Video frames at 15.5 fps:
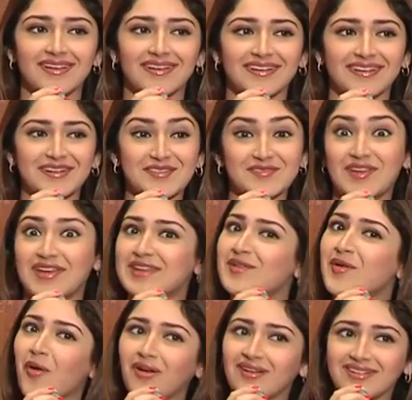In
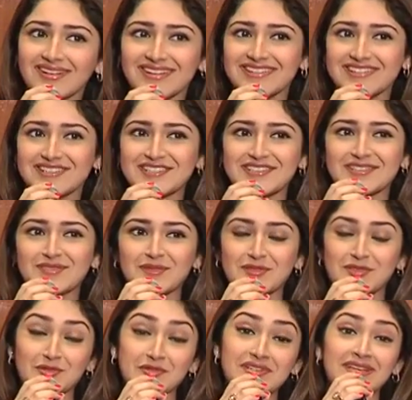very cold conditions, you were
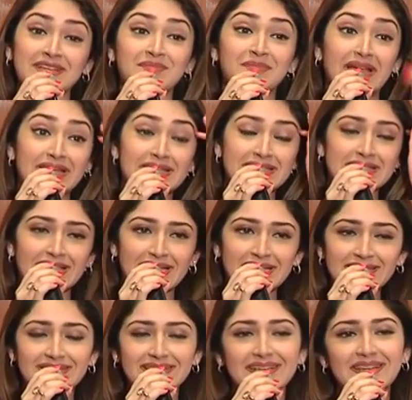shooting in
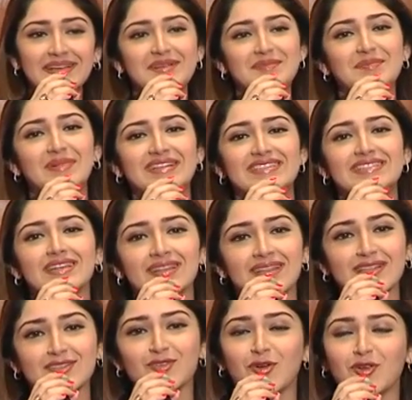-8, but still
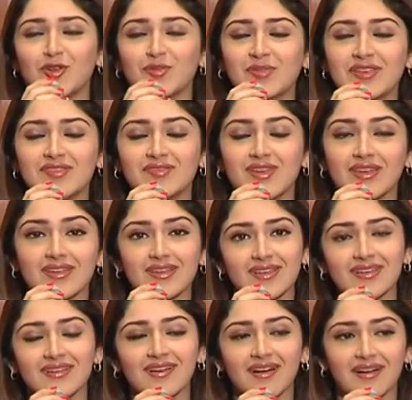that's going to be
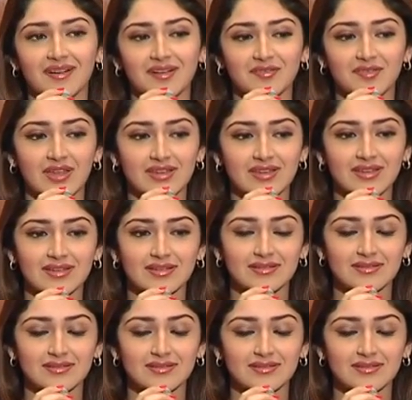very, very,